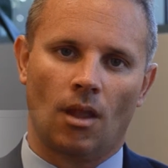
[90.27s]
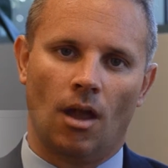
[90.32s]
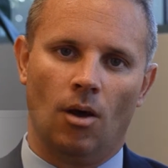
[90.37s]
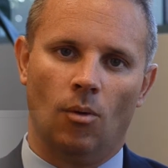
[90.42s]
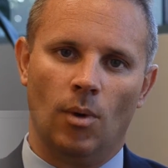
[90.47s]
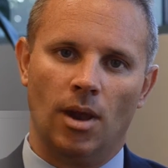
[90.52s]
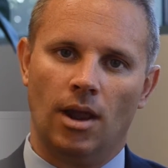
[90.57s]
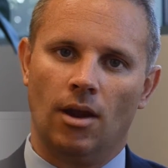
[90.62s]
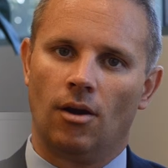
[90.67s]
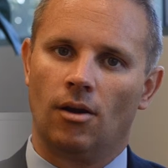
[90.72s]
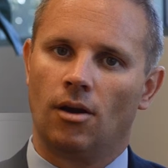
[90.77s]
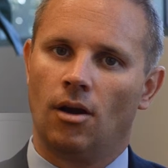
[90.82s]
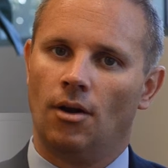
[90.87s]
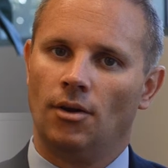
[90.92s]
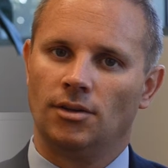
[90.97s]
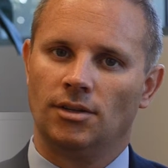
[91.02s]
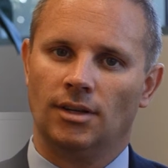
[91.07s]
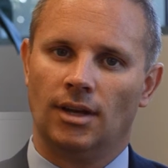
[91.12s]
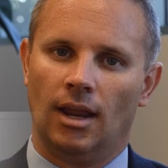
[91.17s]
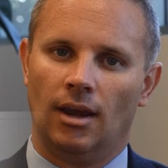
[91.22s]
We here at
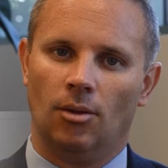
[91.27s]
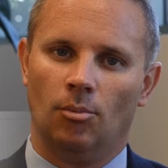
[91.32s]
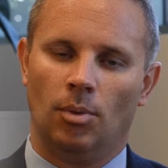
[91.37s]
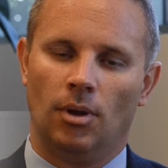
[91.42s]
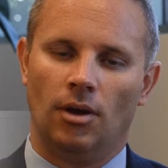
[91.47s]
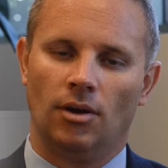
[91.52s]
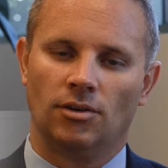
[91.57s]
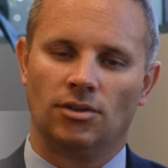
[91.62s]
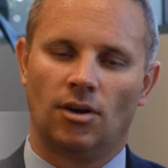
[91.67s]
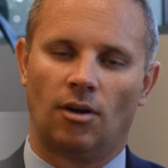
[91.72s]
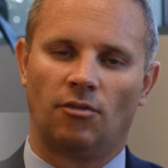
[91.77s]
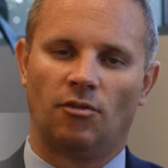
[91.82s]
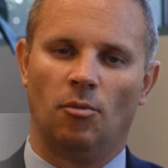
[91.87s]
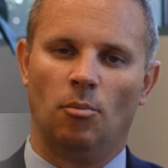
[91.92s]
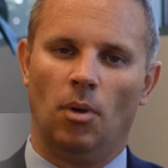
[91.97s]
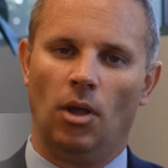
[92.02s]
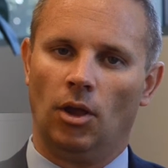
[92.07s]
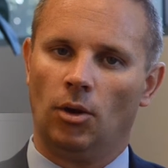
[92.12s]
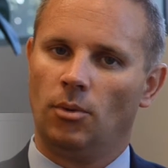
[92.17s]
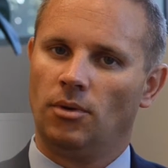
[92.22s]
Gunderson, Denton, and Peterson are
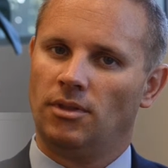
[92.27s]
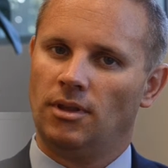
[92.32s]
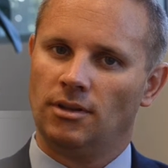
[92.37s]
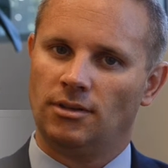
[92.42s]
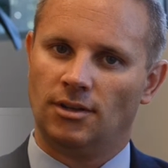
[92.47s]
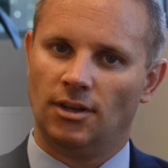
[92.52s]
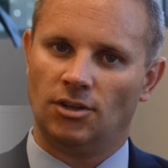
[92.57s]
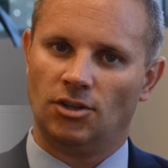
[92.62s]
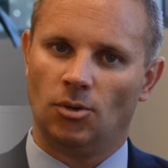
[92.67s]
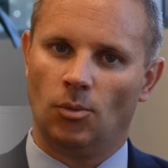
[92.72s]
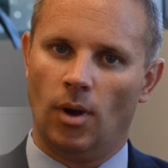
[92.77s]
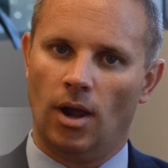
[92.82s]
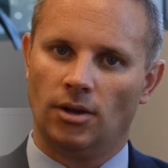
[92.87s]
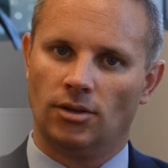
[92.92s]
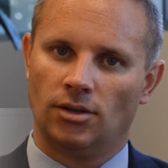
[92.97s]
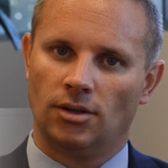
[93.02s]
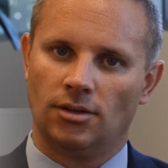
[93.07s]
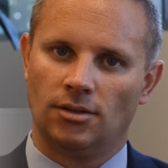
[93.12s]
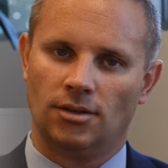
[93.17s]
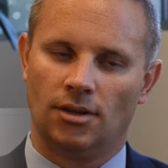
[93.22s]
familiar with these
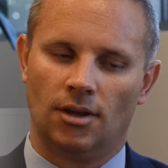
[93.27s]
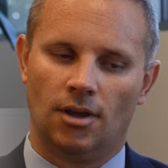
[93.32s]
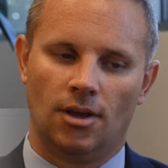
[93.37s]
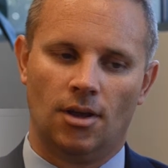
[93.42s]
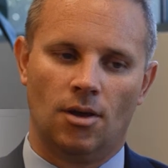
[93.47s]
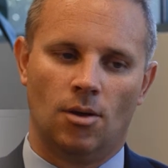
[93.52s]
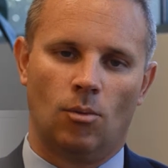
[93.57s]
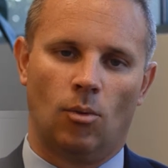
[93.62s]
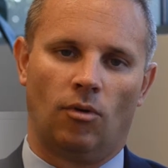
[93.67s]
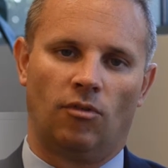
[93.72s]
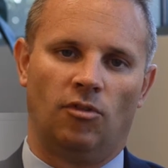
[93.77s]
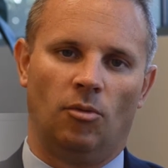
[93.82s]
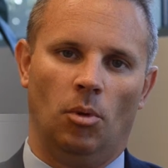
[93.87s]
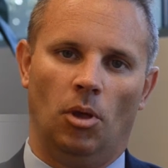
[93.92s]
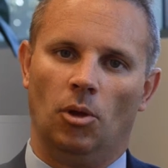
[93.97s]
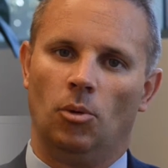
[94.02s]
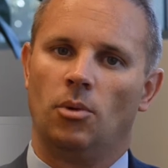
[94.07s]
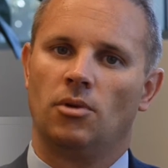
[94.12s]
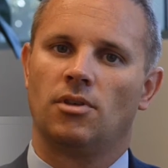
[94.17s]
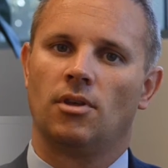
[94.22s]
situations. We're
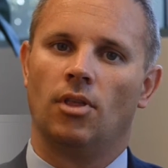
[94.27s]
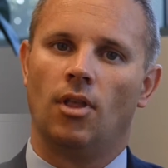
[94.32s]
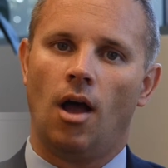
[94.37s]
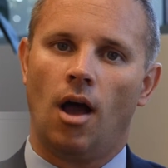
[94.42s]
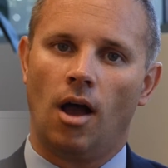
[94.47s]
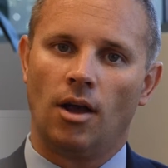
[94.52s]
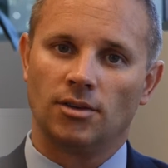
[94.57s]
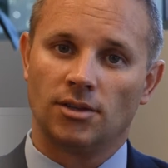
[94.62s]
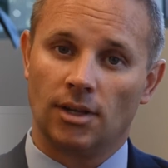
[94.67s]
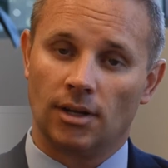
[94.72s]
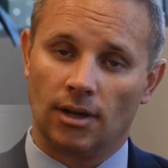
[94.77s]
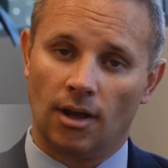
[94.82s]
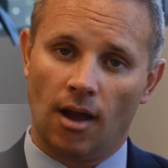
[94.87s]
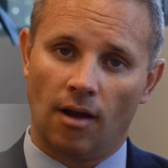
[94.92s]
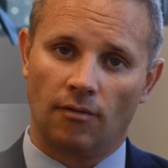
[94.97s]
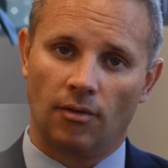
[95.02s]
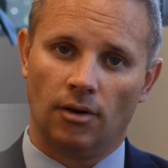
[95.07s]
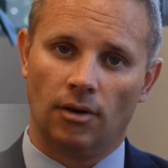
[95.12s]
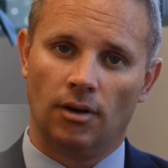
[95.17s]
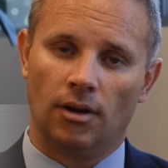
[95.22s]
familiar with the laws that
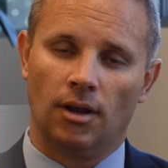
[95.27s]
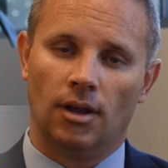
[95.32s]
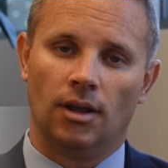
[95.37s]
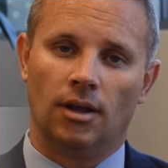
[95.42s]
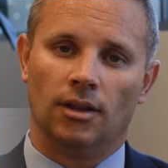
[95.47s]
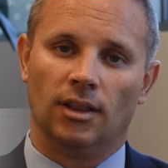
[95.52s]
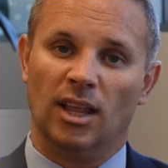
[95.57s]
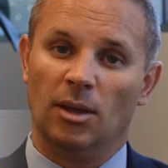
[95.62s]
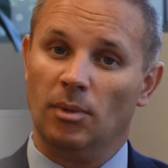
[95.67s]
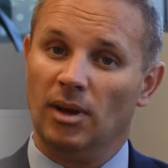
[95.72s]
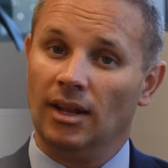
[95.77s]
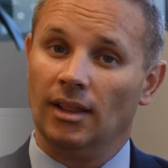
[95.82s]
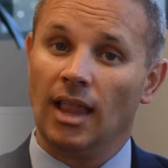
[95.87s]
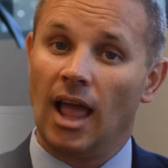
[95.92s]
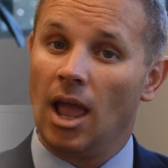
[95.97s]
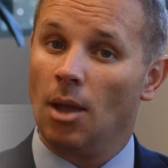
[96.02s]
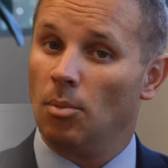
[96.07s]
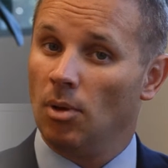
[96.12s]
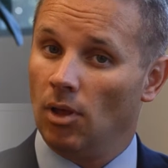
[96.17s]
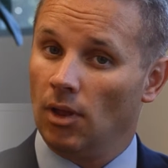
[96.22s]
govern limited
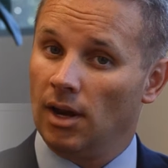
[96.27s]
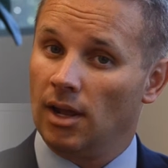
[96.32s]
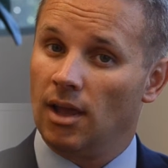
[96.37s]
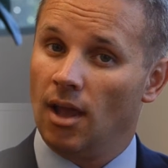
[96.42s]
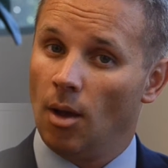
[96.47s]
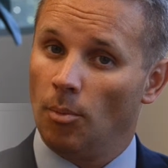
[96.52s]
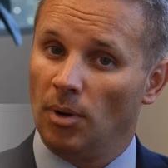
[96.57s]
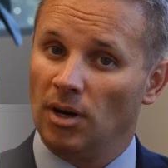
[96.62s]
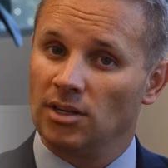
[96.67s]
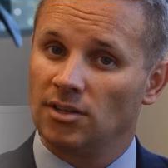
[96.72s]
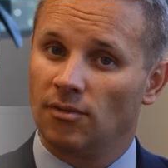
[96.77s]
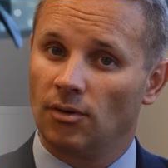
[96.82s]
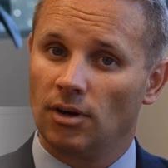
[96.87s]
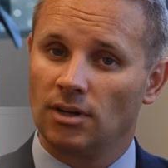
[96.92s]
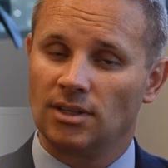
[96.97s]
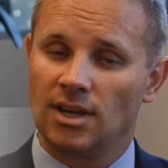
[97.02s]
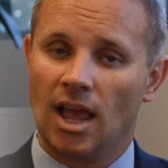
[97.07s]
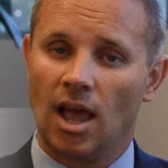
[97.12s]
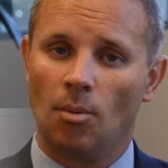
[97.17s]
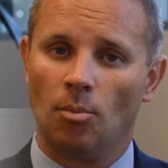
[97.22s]
liability companies, for
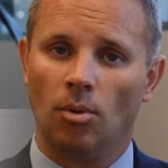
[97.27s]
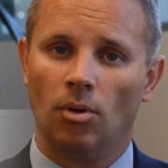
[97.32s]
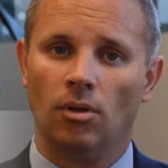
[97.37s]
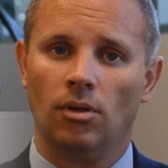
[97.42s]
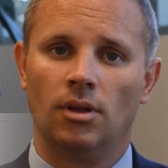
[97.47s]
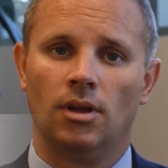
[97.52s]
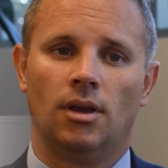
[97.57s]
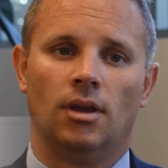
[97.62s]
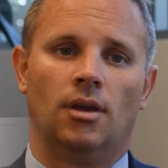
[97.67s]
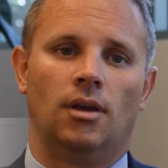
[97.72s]
example.